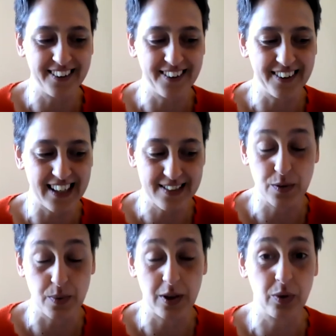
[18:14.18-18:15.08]
lessons,
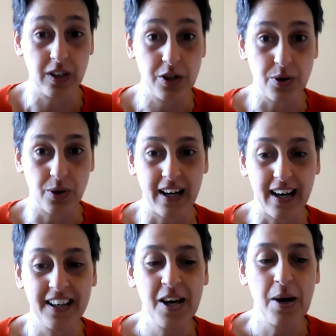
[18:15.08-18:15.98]
when you teach online,
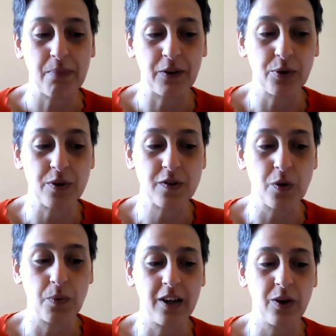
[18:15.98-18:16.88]
but also
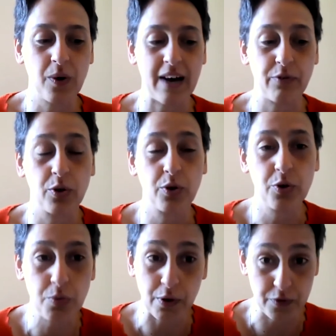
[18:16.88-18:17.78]
when you have a
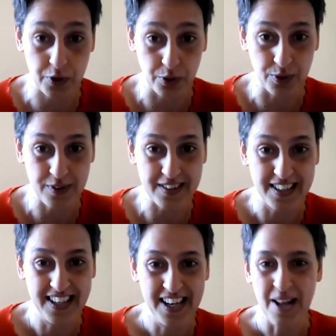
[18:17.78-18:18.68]
group of students,
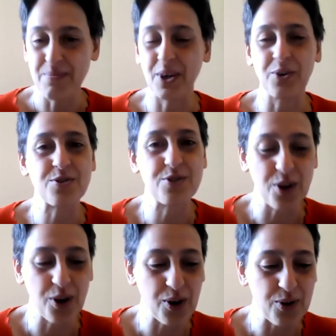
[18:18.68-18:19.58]
because
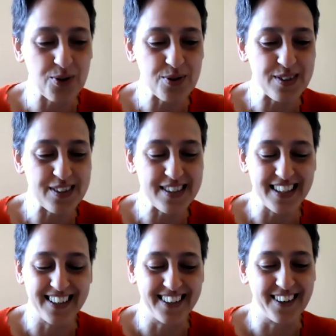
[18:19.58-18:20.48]
those
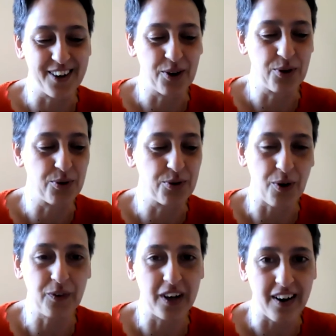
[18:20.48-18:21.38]
who roll their
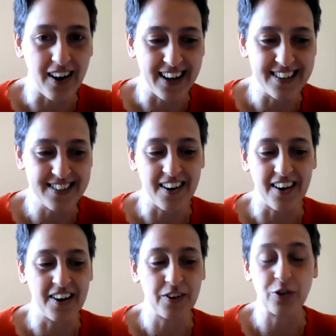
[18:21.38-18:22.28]
eyes are
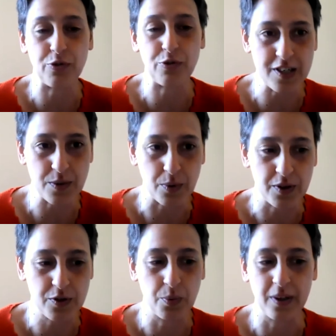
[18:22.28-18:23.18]
the first ones
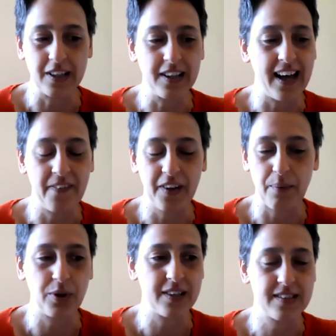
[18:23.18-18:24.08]
who will end up
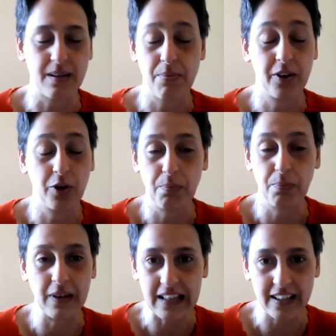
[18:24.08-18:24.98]
doing something
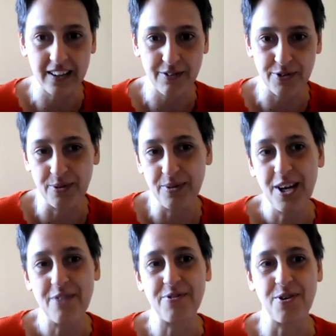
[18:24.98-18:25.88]
completely different
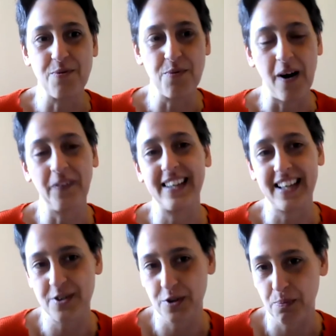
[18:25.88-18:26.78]
from what they
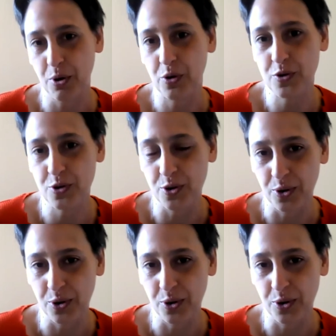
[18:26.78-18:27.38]
are supposed to do.